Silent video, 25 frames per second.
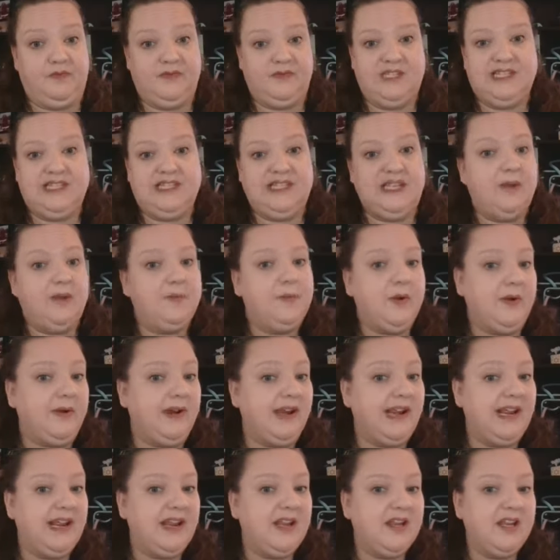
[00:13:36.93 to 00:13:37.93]

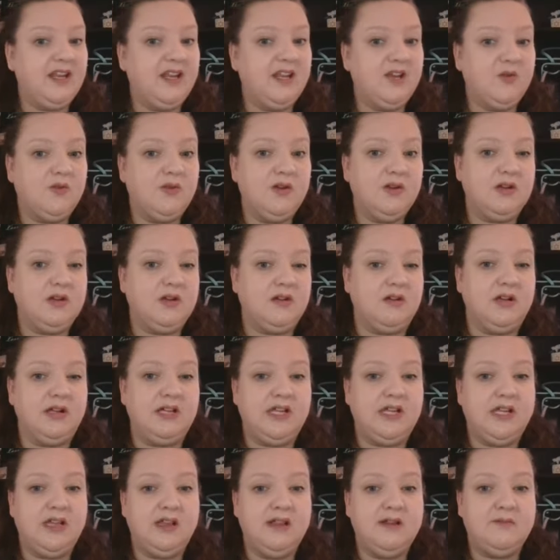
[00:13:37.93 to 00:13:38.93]
separate your
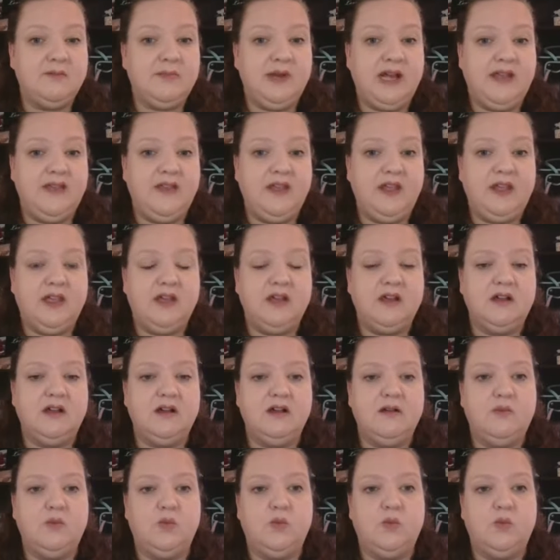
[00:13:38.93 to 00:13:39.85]
curriculum by the year.